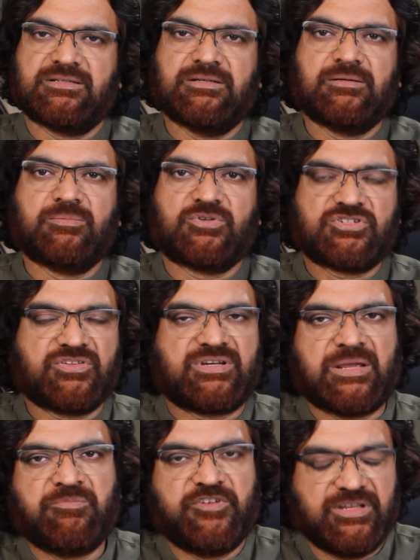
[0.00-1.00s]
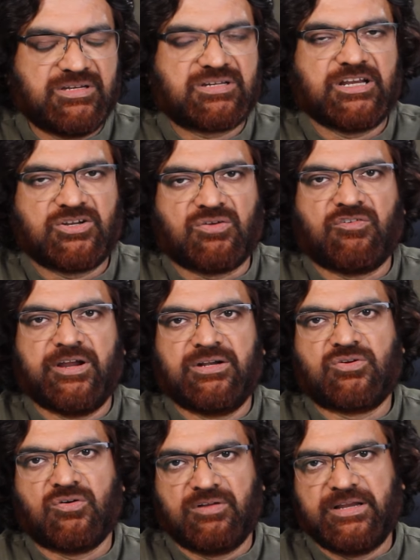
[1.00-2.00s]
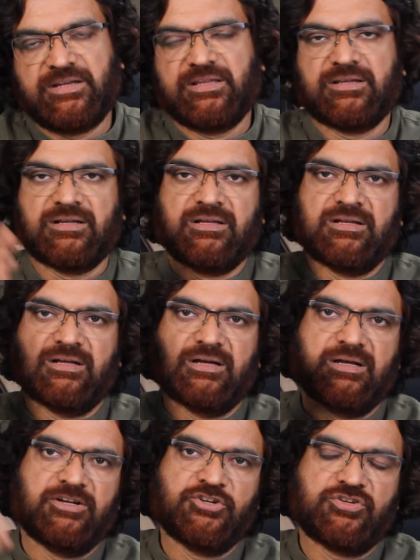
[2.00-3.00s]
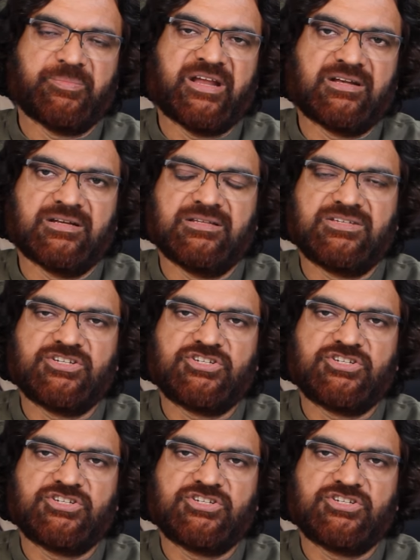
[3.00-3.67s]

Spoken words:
most of the time we try to avoid co-lighting due to maintenance